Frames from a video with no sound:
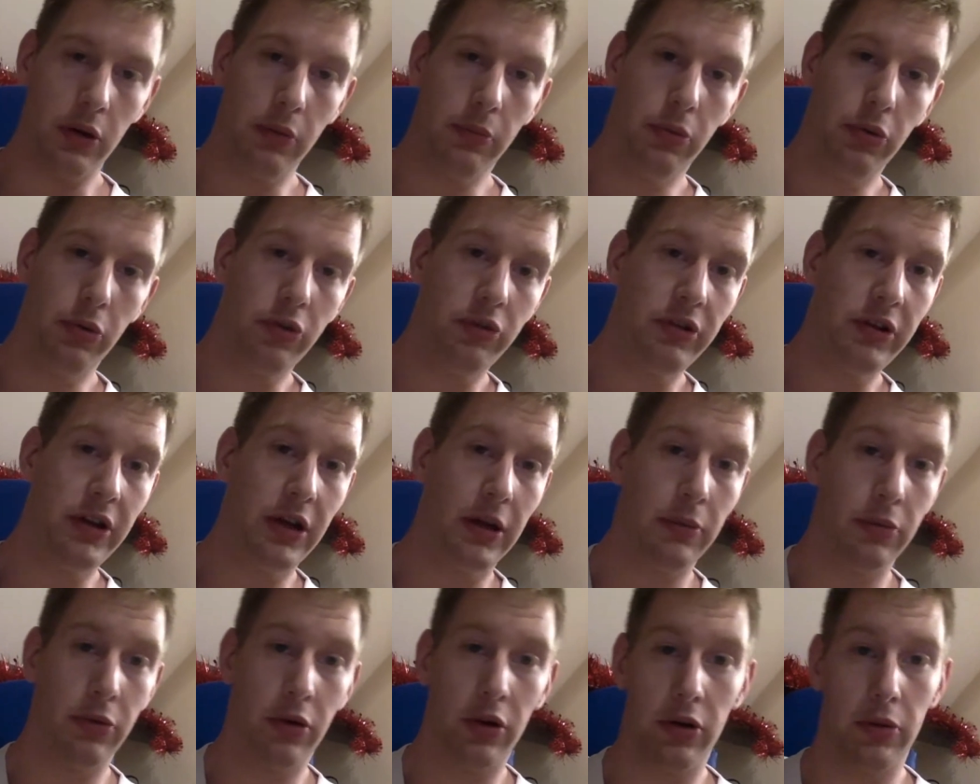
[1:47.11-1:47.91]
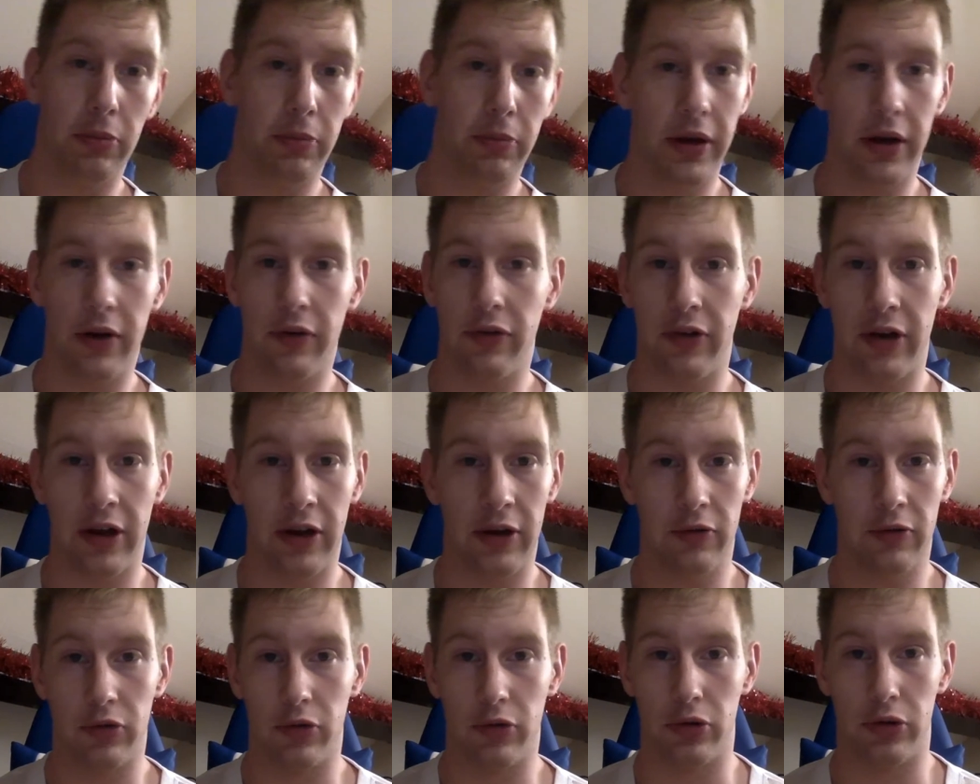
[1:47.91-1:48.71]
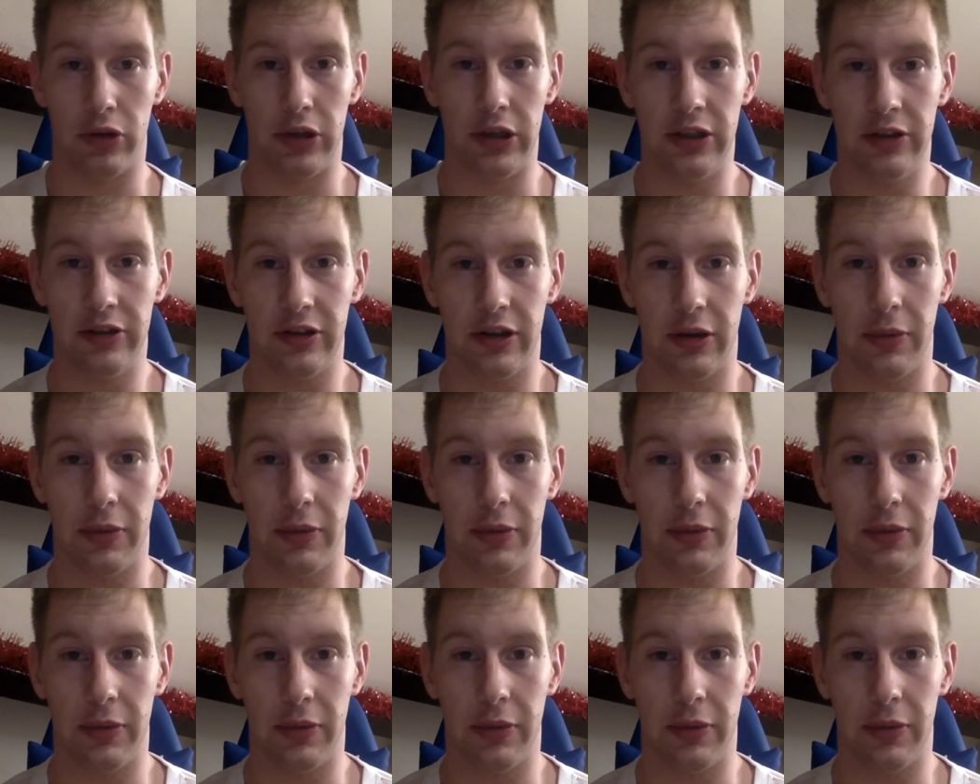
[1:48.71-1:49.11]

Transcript: Personally, I'm not a big fan of routines.